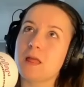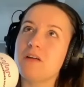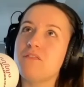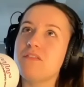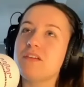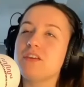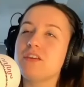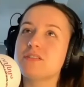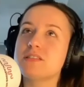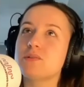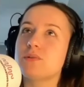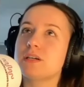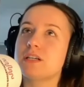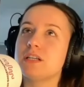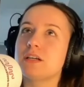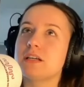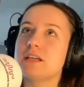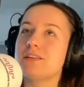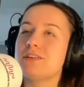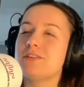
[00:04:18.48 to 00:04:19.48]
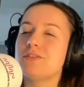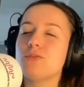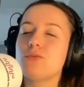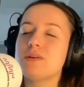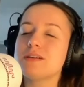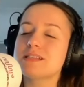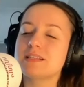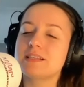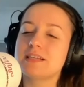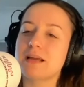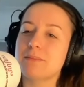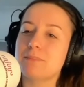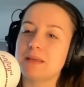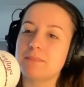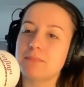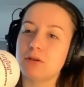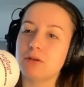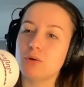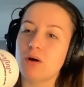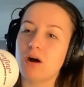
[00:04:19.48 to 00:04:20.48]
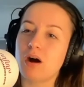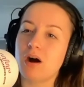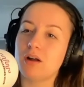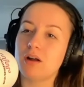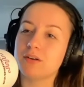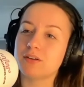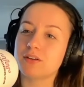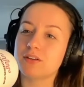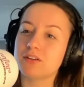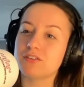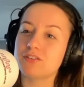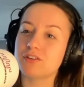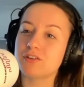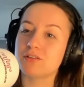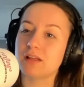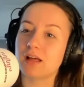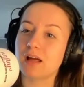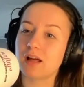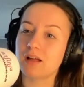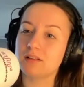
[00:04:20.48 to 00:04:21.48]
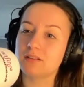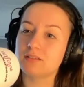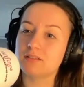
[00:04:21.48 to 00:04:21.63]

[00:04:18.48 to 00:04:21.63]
think you're always gonna get people who aren't gonna do that.